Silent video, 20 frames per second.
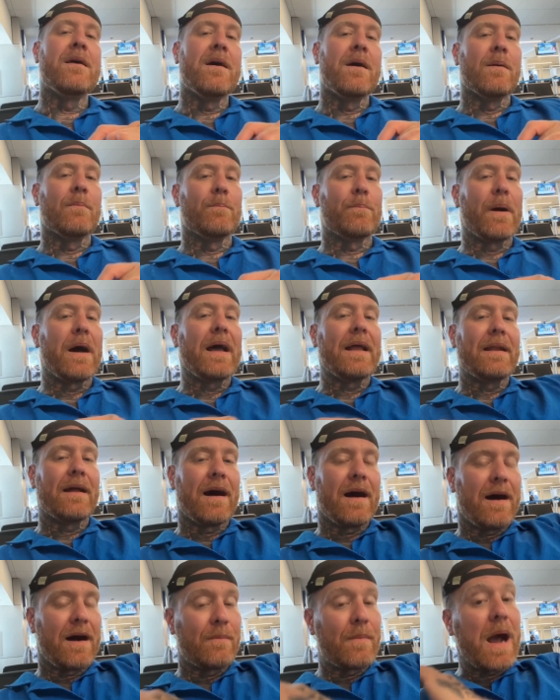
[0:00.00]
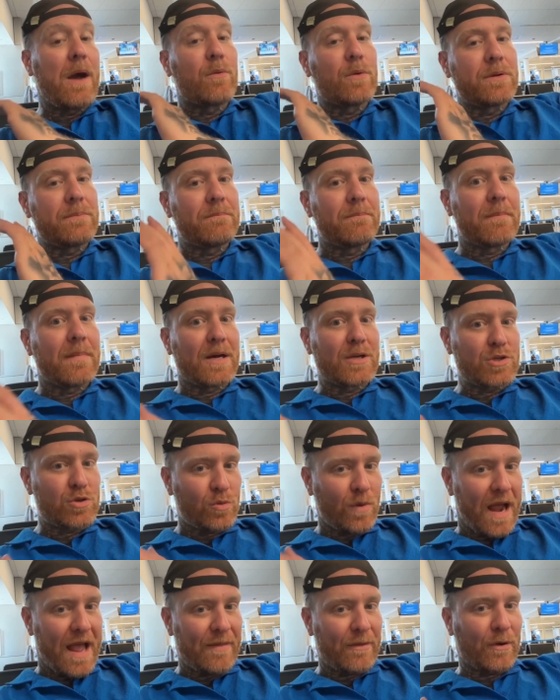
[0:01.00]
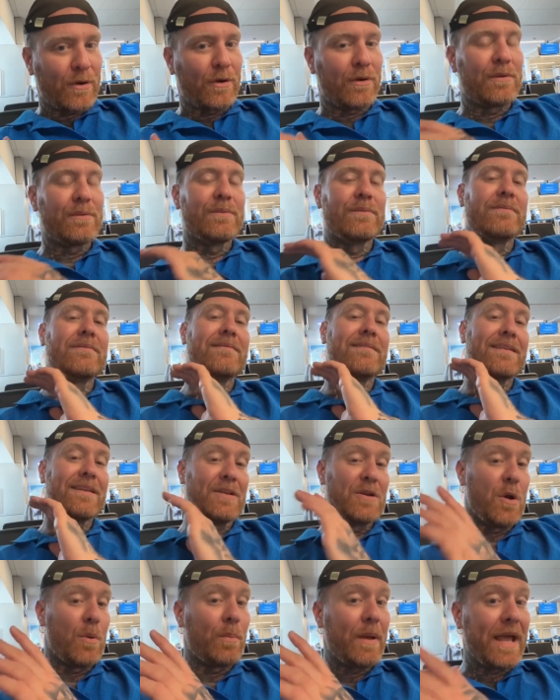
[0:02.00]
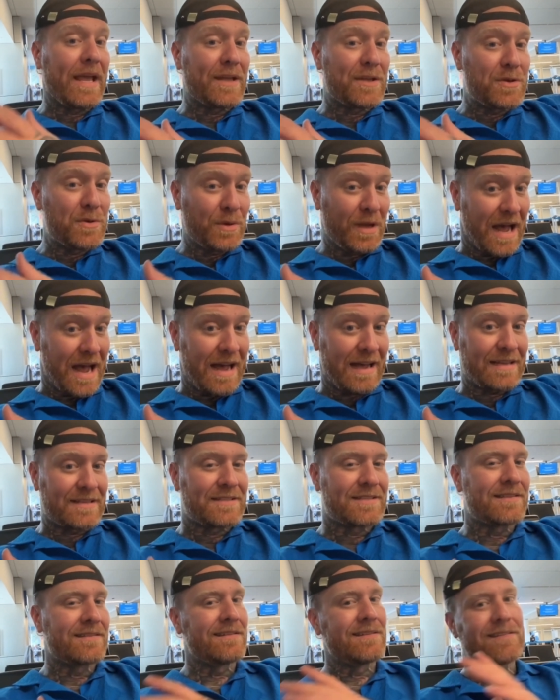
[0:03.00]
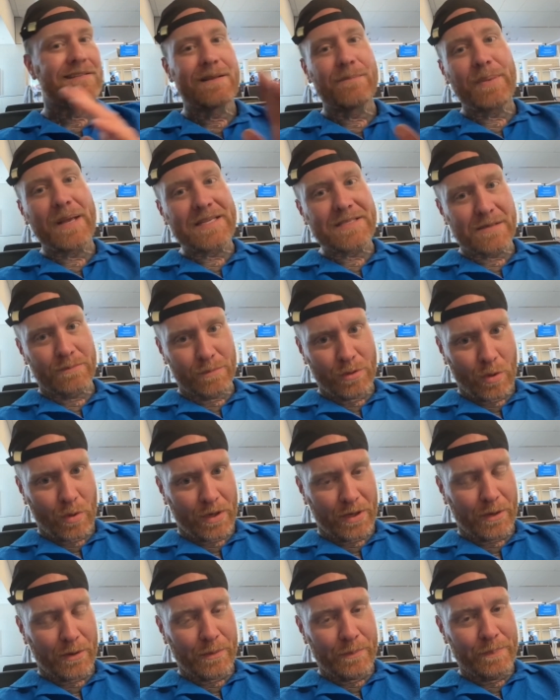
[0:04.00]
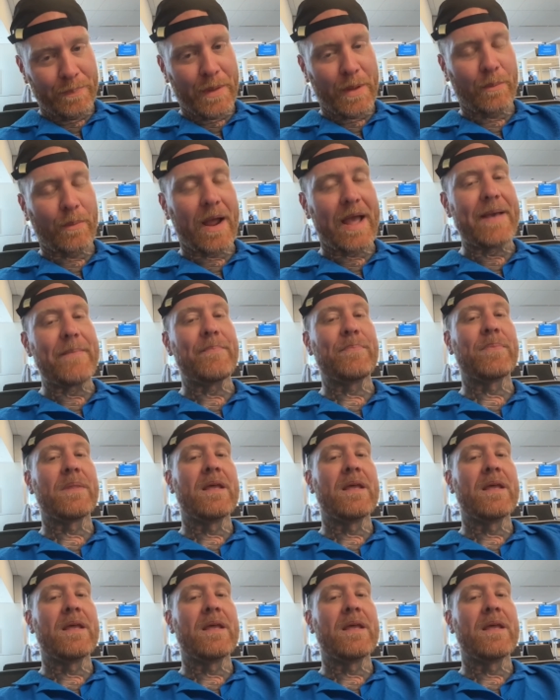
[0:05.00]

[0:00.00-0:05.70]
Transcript: But I would much rather, pay you guys than pay some lawyer, right?"